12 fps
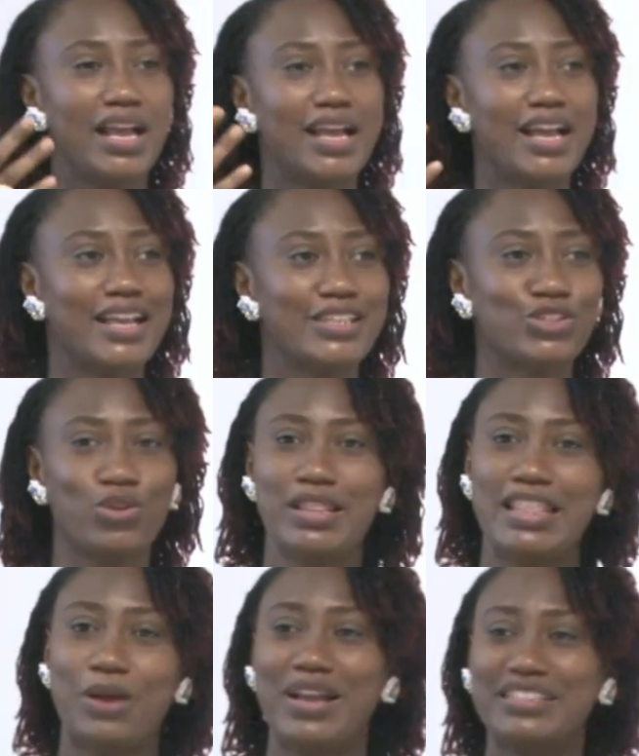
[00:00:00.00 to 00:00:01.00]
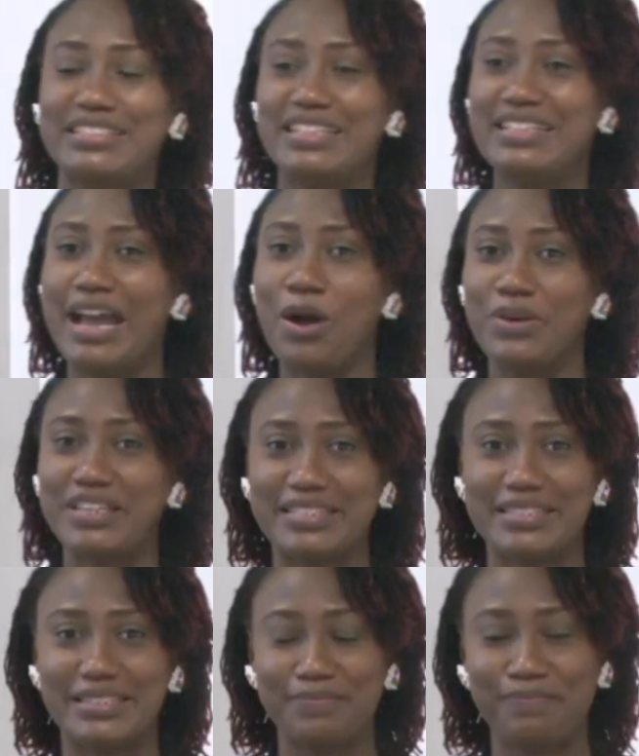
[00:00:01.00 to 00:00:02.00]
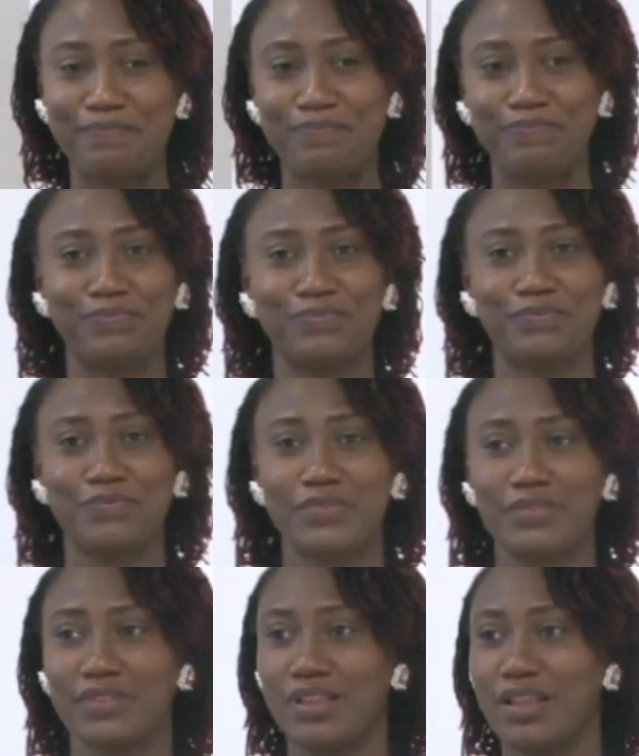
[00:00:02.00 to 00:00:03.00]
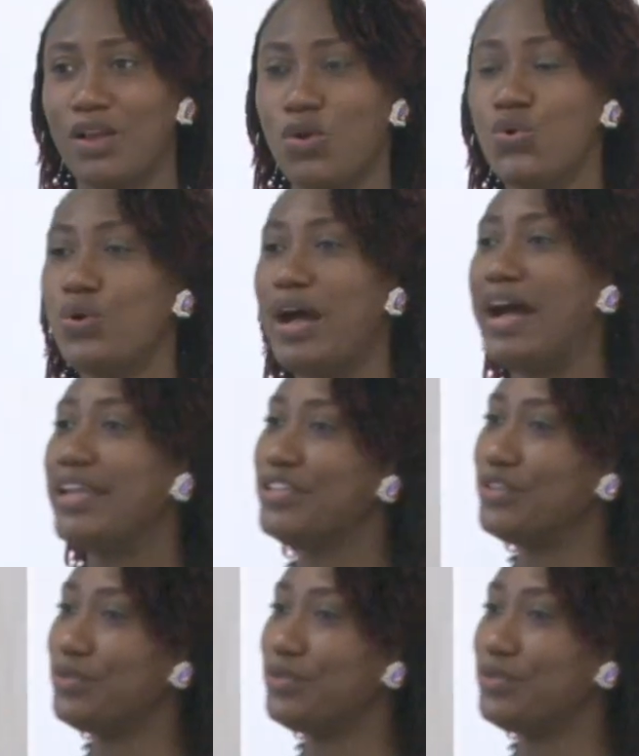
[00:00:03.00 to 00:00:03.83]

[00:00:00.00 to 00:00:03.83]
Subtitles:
So the question now is, who are you?